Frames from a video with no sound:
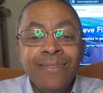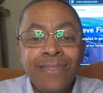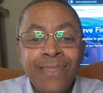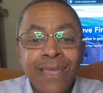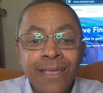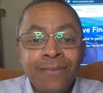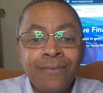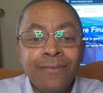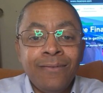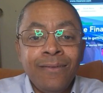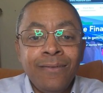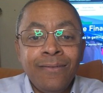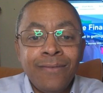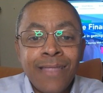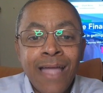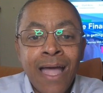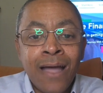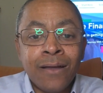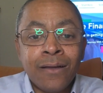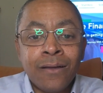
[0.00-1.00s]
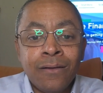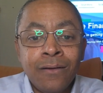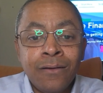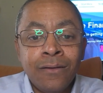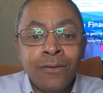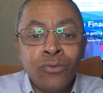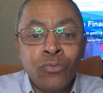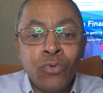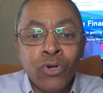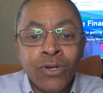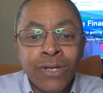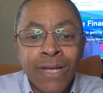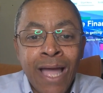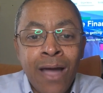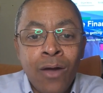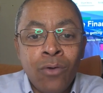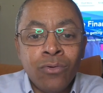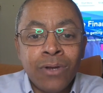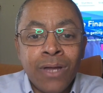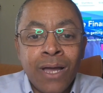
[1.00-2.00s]
this is not going to work
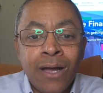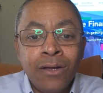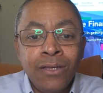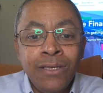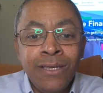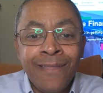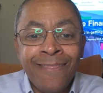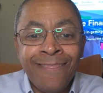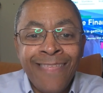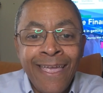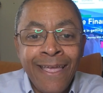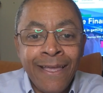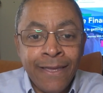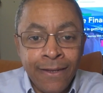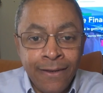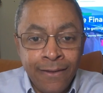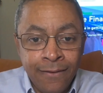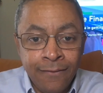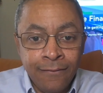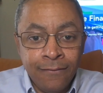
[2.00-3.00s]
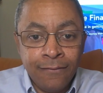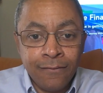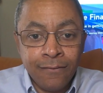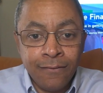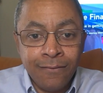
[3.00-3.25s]
out how you think it is.